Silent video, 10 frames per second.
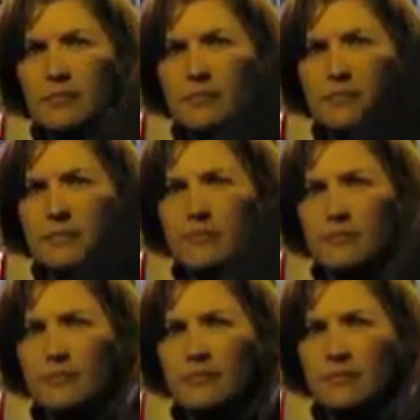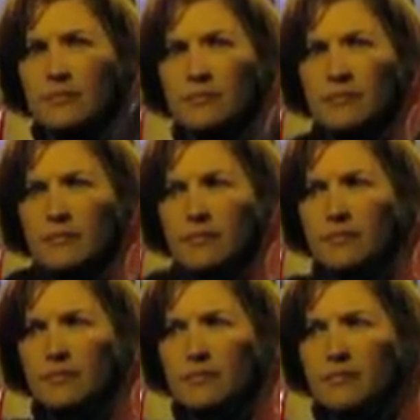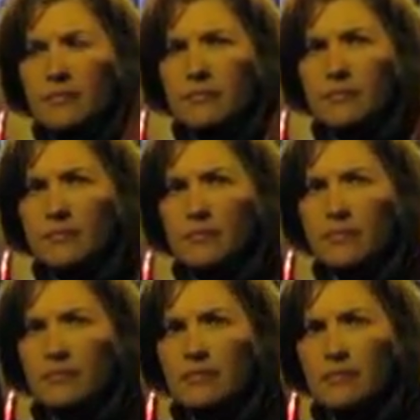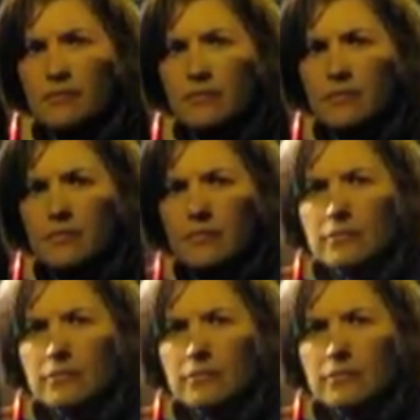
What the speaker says: (not speaking)